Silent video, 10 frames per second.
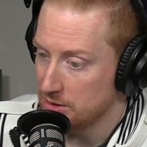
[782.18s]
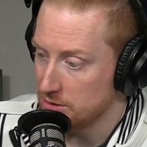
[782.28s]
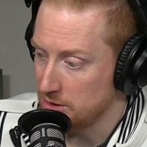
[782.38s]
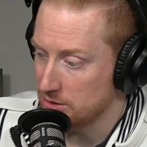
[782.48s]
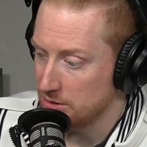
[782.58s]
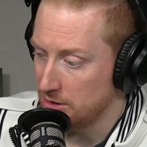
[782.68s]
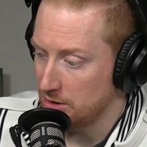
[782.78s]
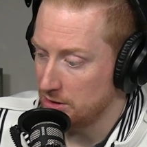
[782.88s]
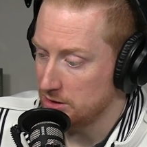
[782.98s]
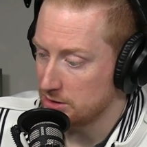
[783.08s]
So these
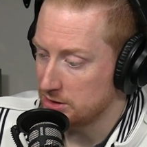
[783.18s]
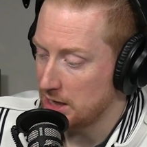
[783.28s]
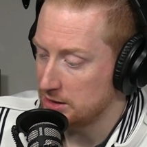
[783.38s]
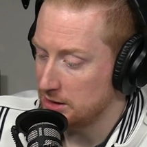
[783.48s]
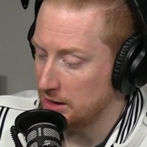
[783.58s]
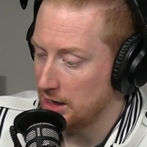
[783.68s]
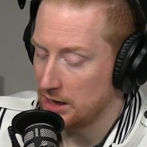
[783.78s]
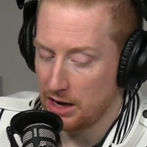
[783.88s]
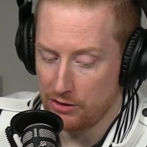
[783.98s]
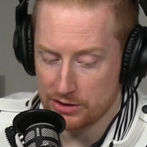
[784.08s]
are tented
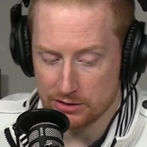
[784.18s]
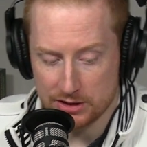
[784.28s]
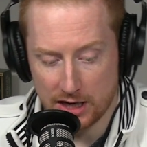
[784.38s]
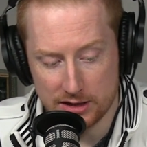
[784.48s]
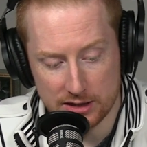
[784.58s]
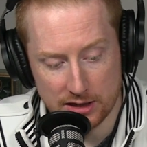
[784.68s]
again. All these are tented.